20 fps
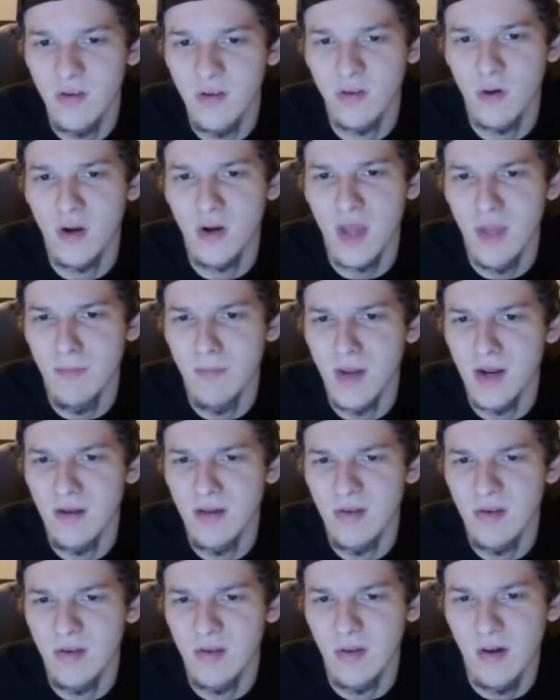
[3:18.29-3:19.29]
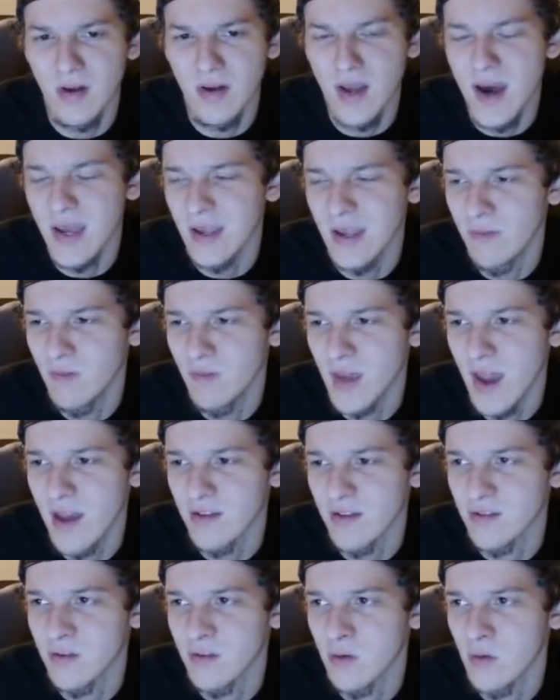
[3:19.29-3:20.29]
38 minutes a night if he has
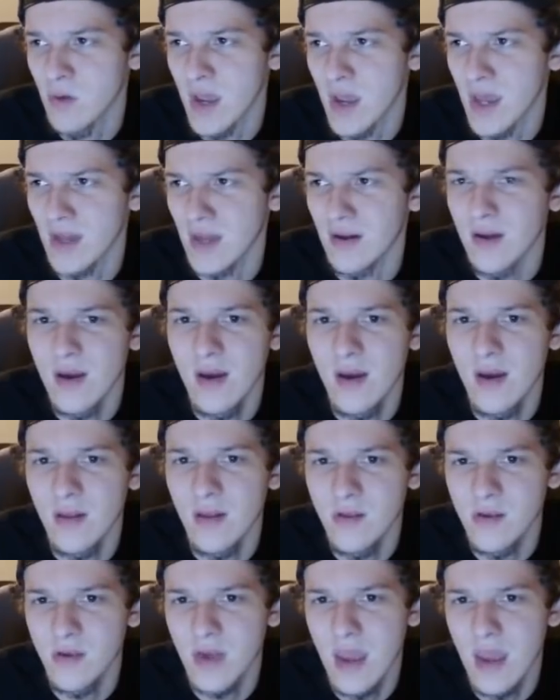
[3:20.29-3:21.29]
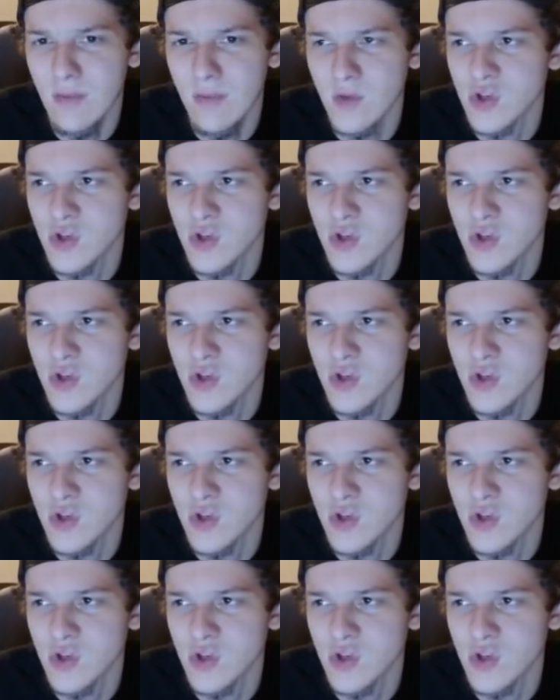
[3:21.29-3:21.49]
to, and this is a game that